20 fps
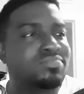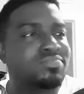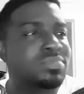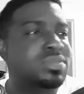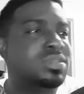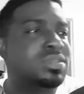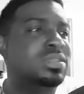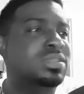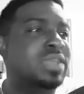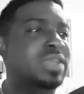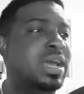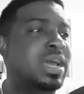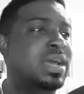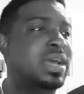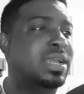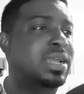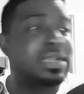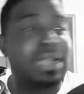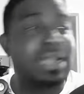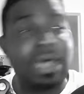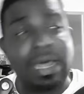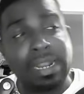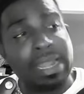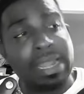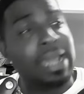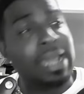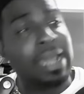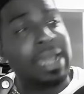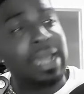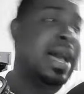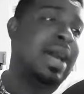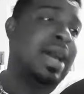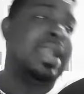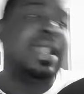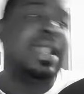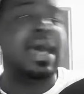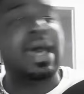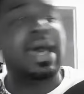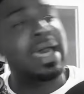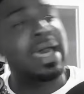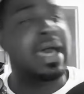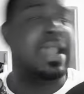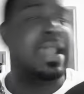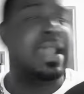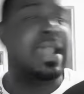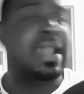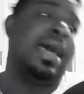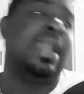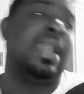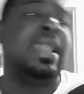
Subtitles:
La la la la la la la la la.